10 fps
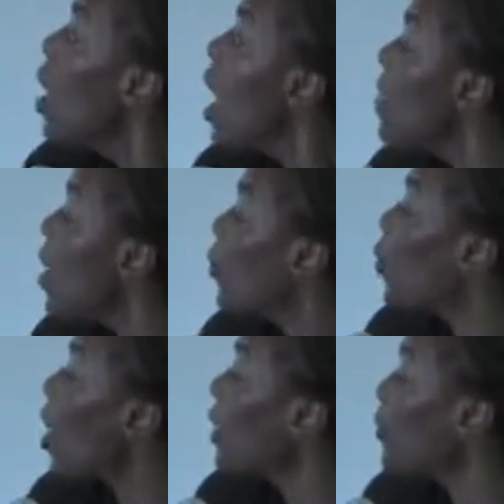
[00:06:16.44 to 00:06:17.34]
And that
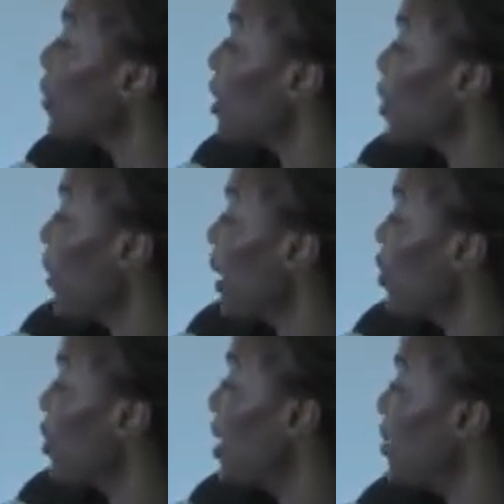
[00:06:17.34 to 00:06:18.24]
broadening
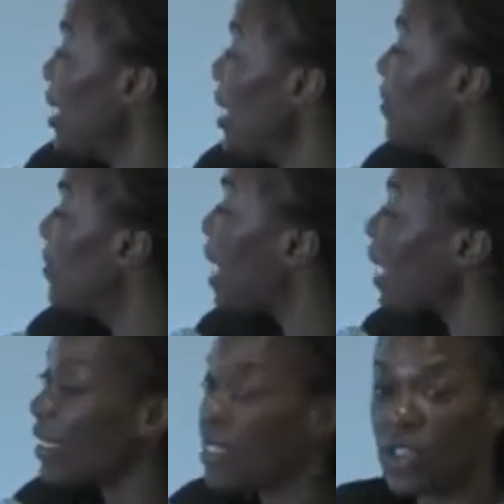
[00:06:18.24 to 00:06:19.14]
participation in, in
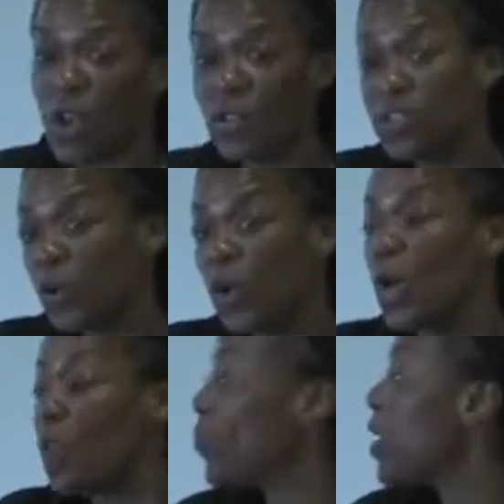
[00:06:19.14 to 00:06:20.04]
science and also
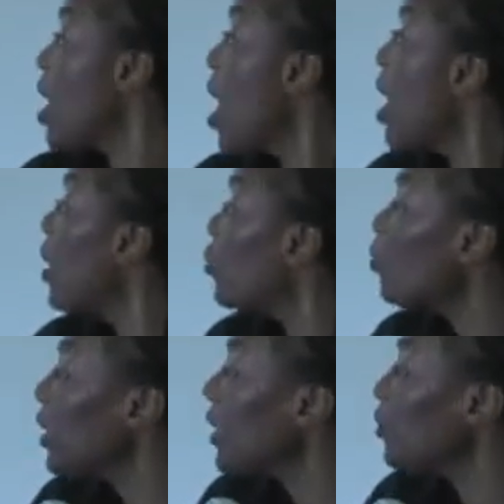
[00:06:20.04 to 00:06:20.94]
beyond
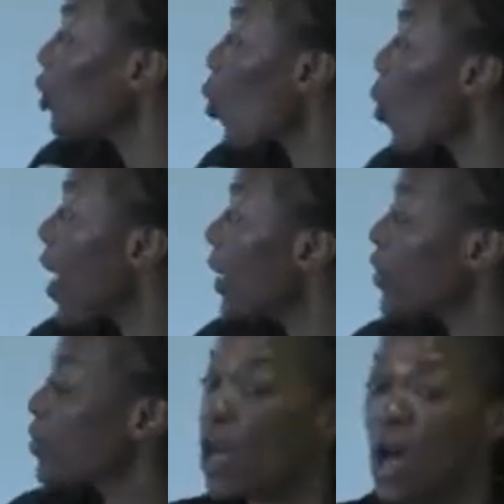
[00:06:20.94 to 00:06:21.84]
really
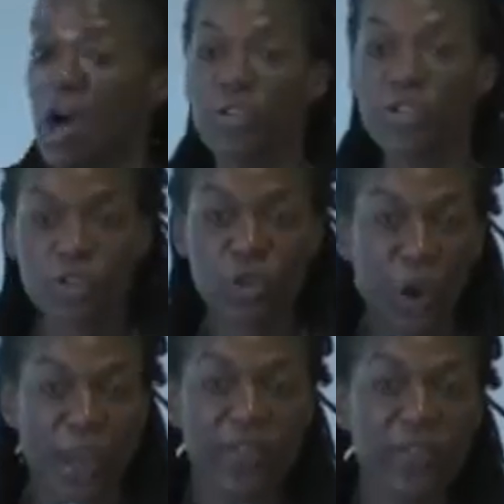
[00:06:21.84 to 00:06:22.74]
requires
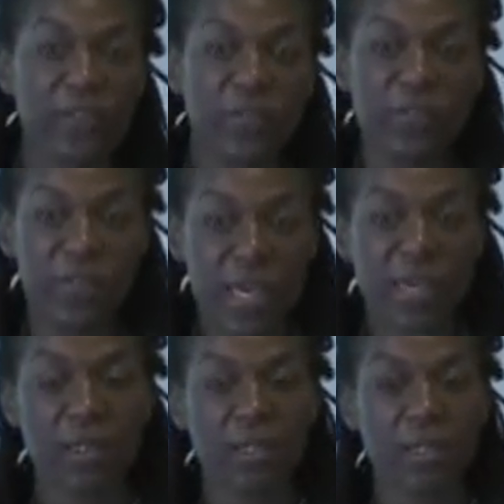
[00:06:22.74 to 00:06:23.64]
trying to
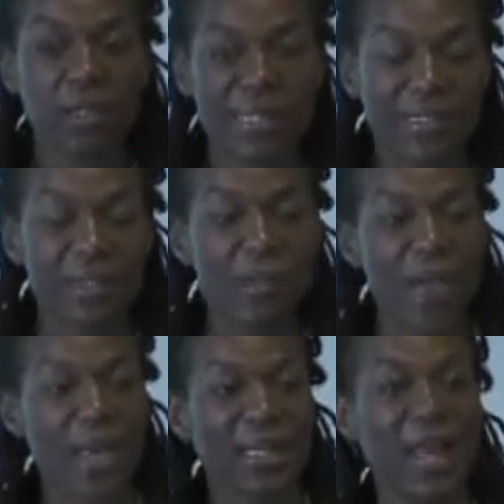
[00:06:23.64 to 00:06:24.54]
think
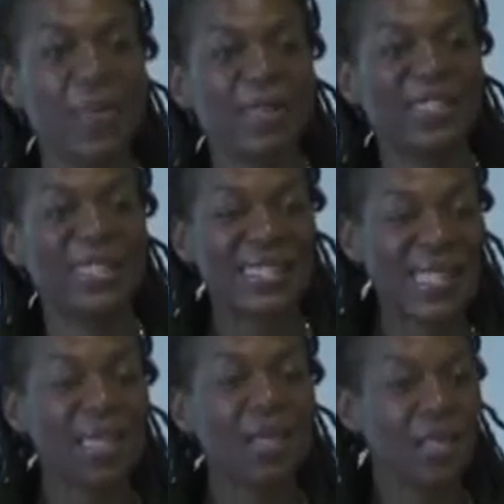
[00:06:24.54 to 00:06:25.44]
systematically about the
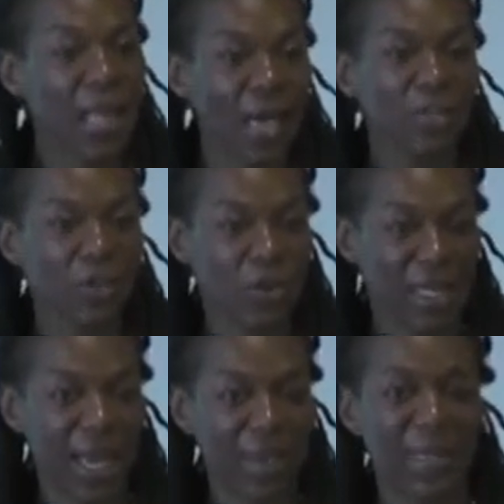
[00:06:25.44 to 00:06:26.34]
psychological
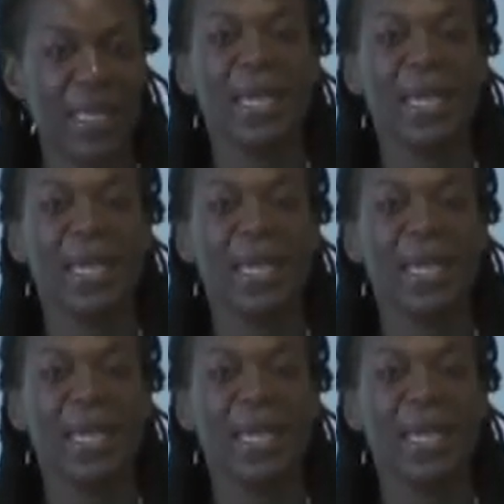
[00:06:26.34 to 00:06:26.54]
climate